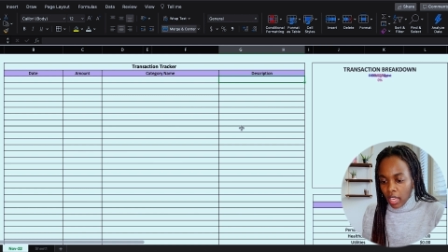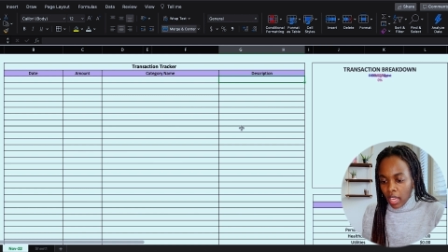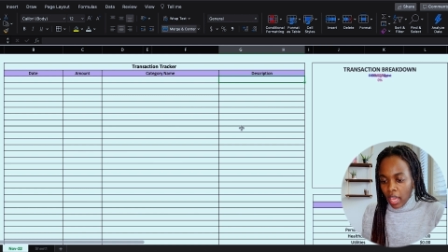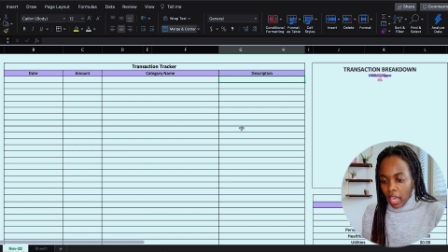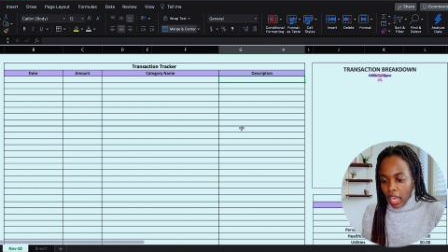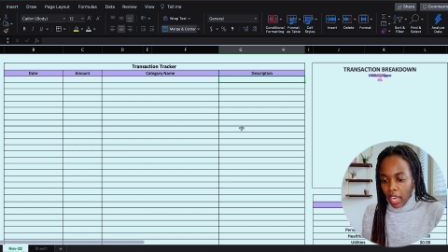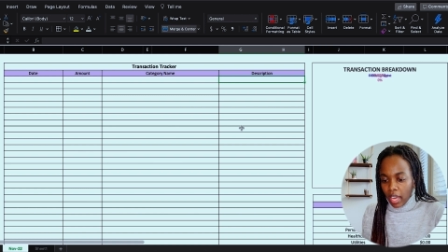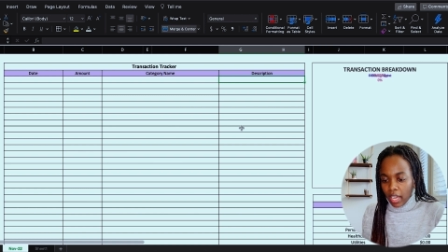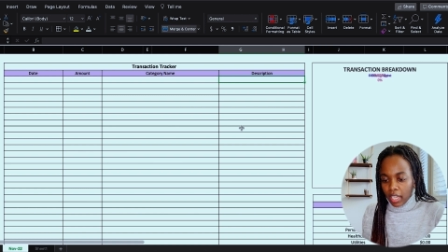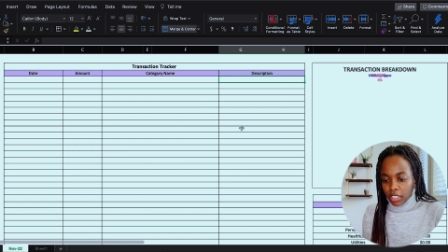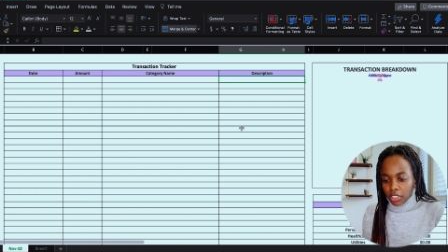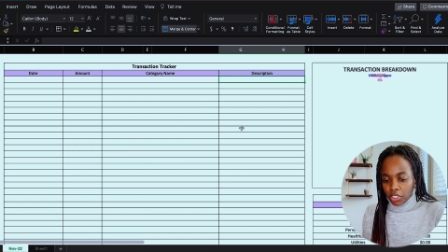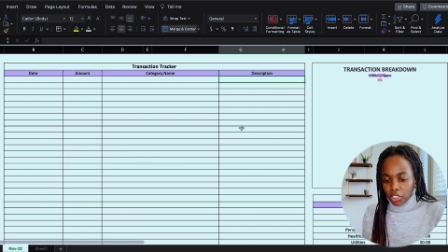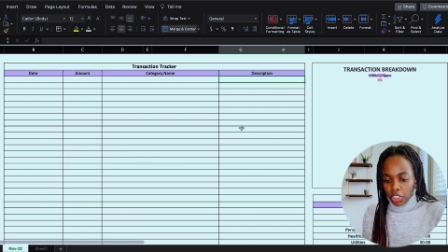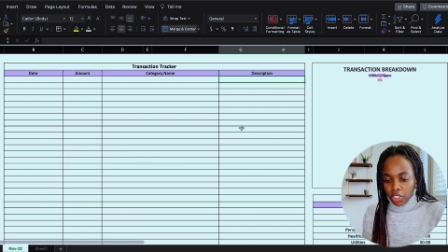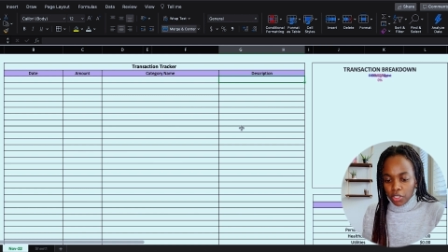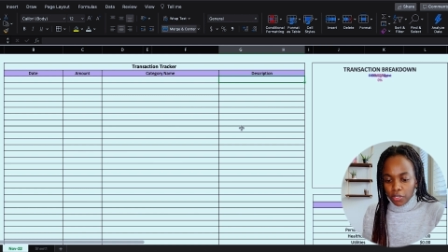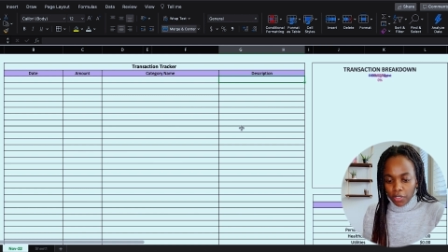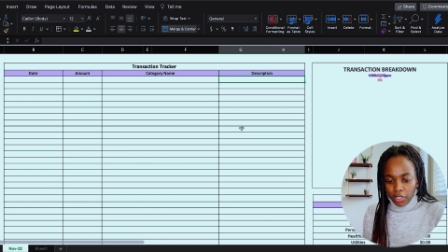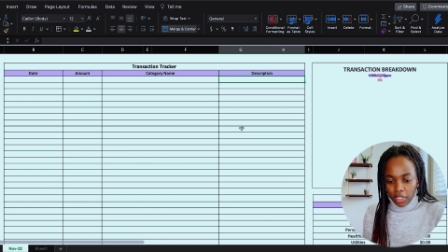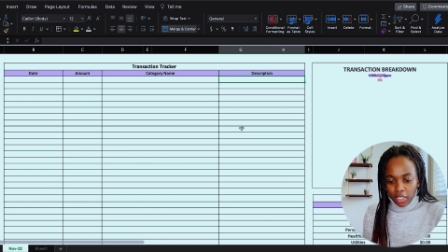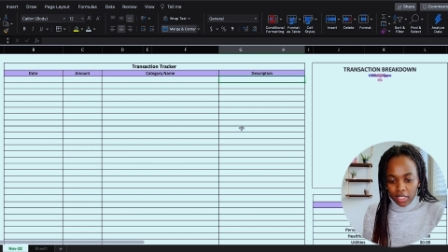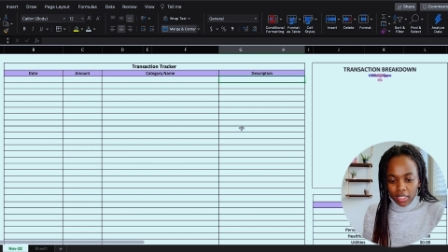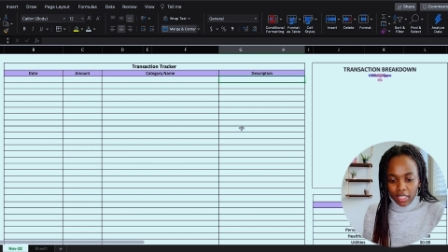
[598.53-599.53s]
And just
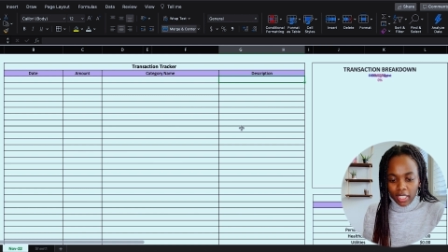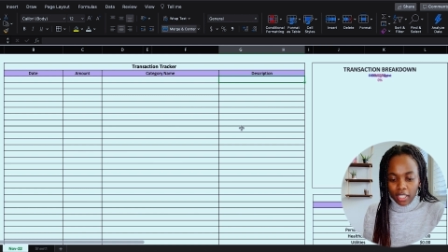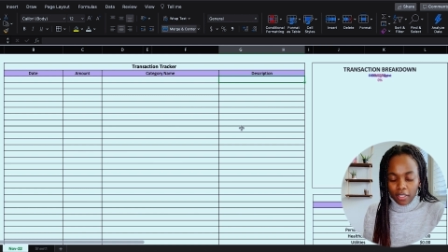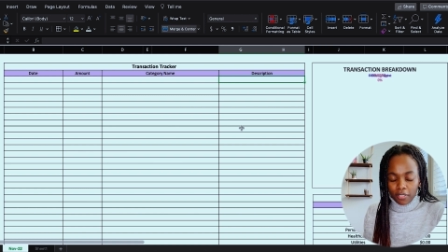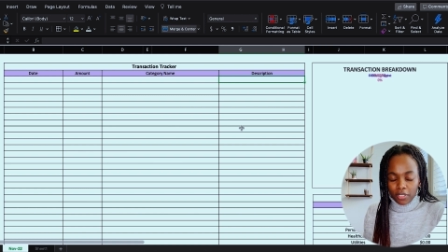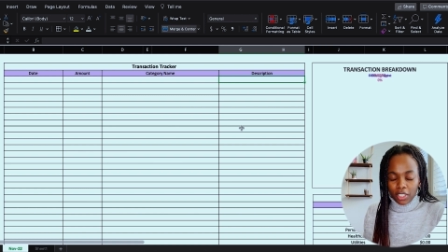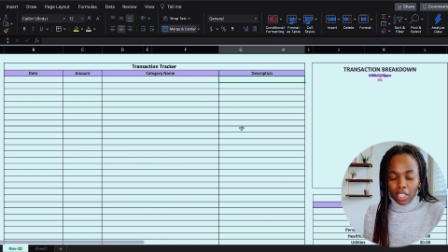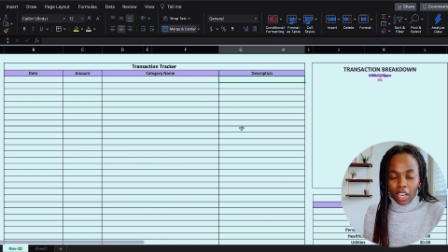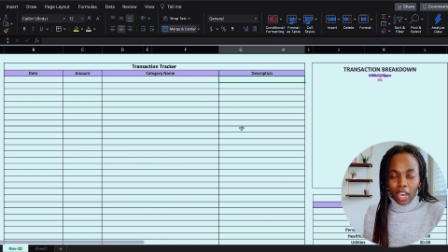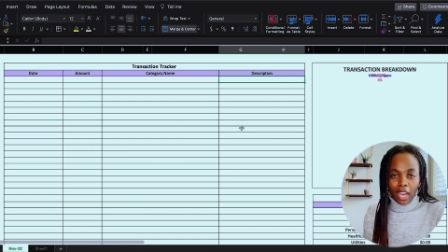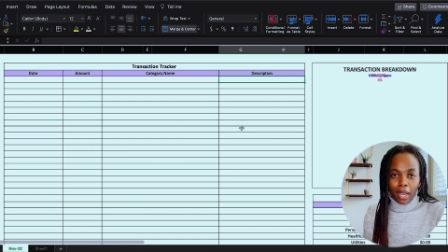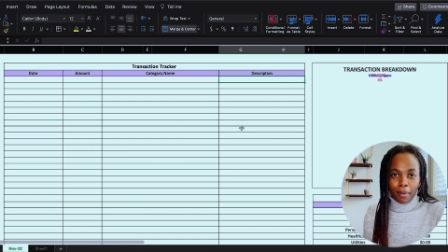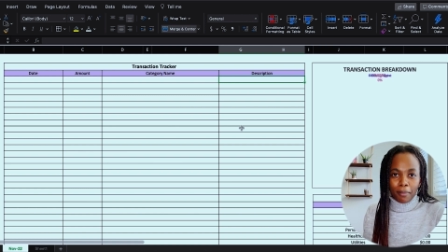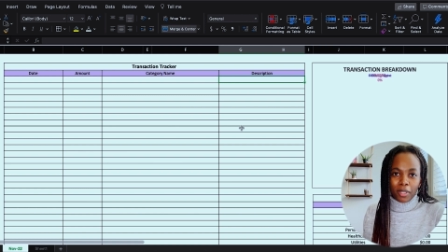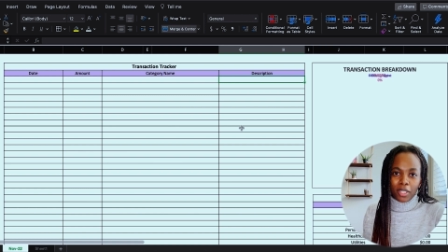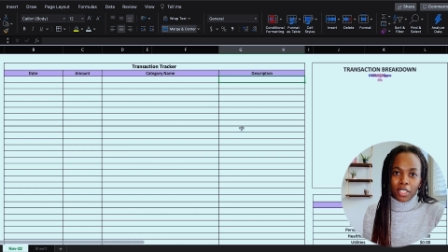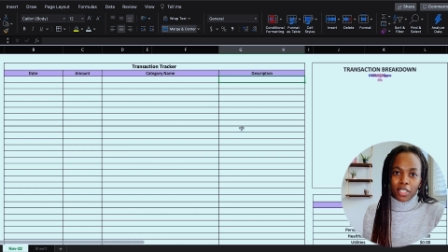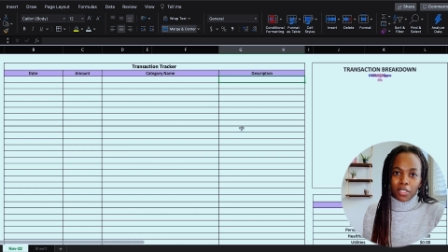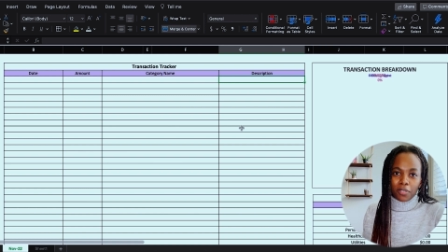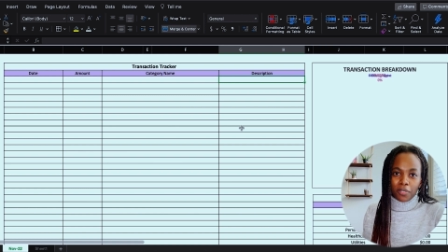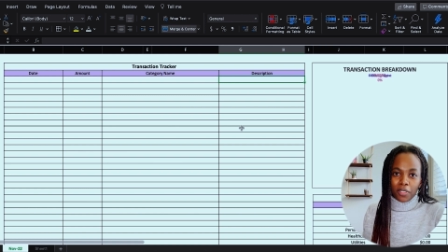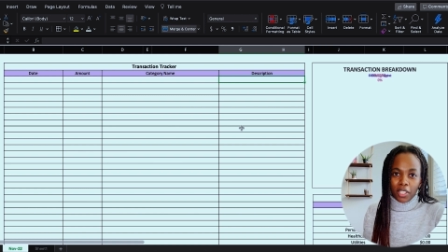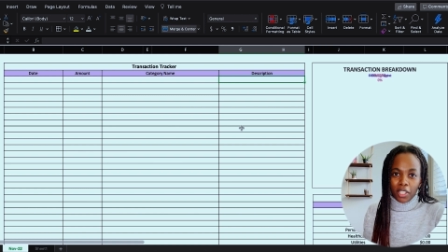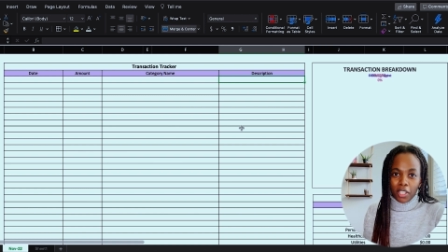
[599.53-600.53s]
for the sake of time in
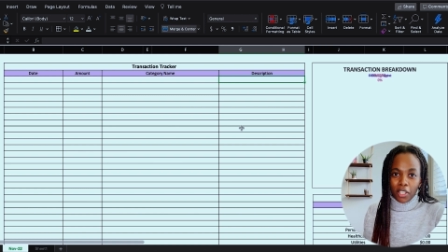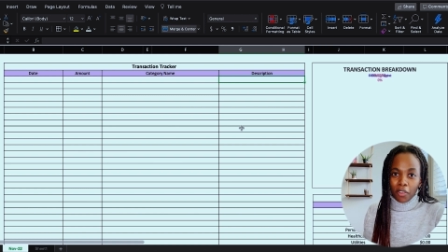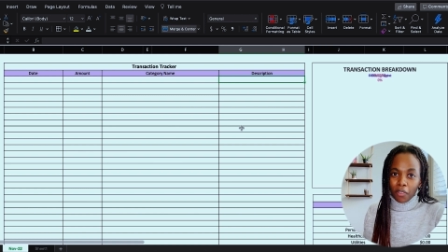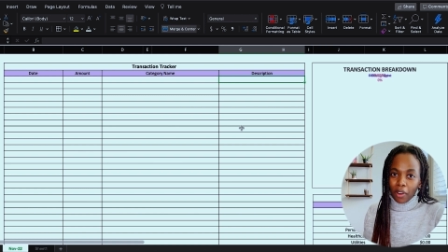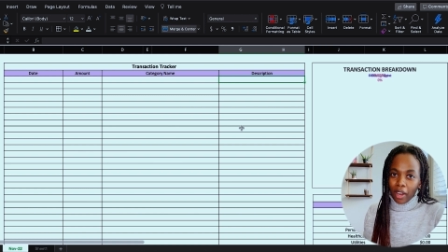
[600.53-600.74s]
this video,